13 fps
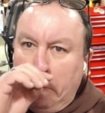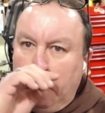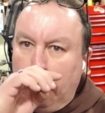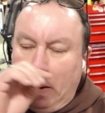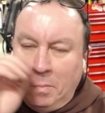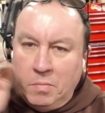
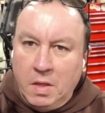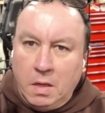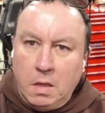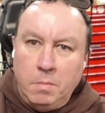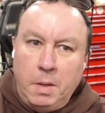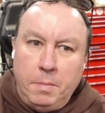I'm
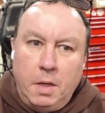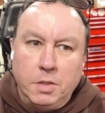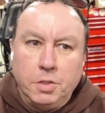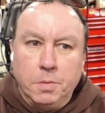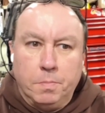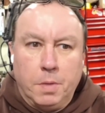thinking maybe I
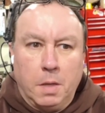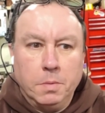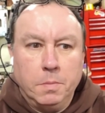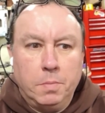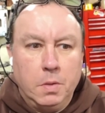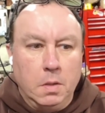should probably
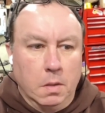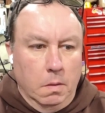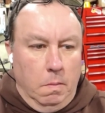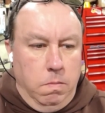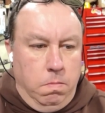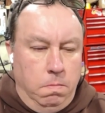put
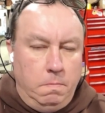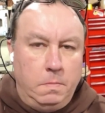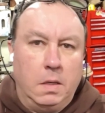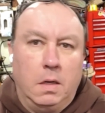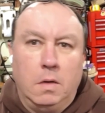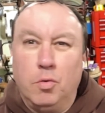
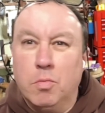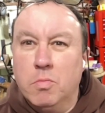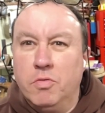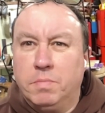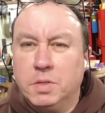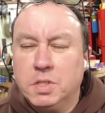
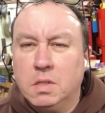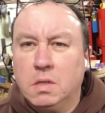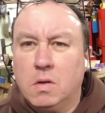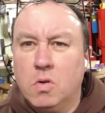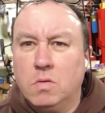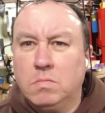removable
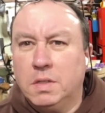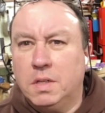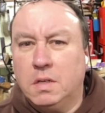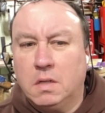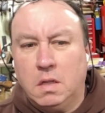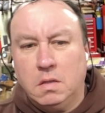silicone, but
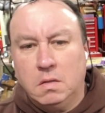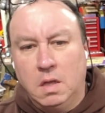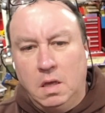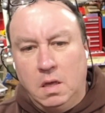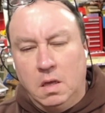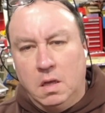then again,
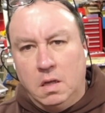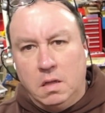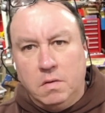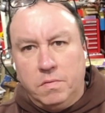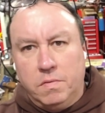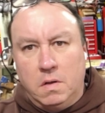
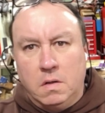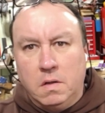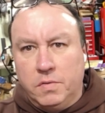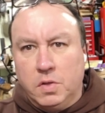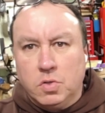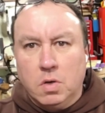
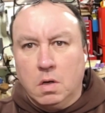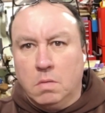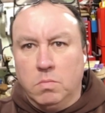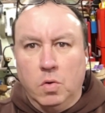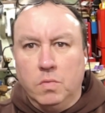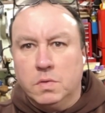if the truck
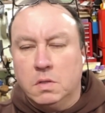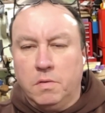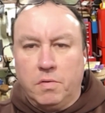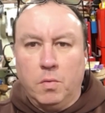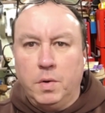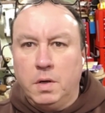moves in the
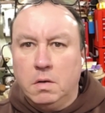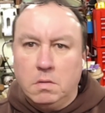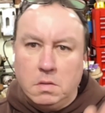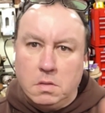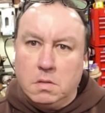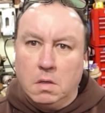front window,
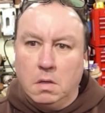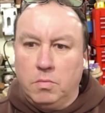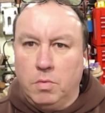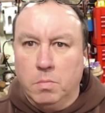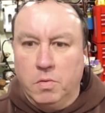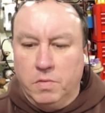it's going to
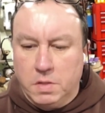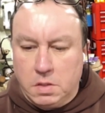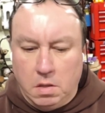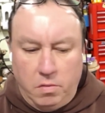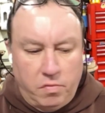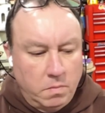remove
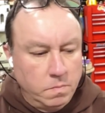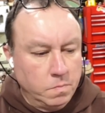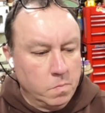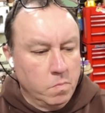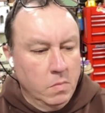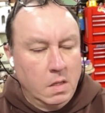itself.
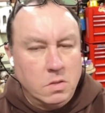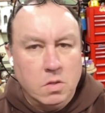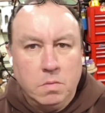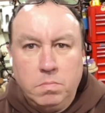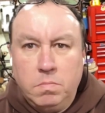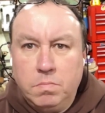
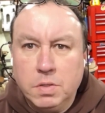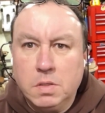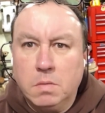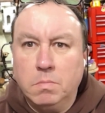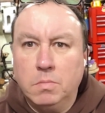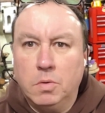So put
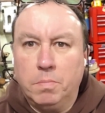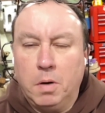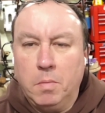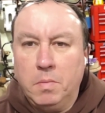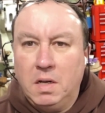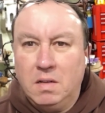something more
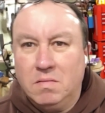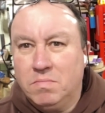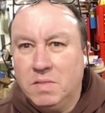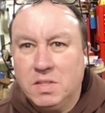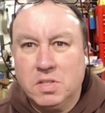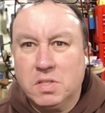permanent.
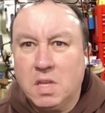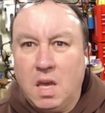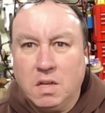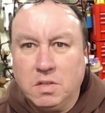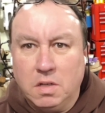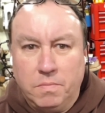It's just a
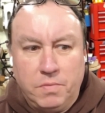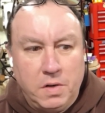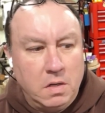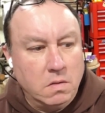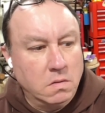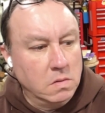hack job for
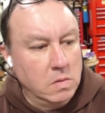now,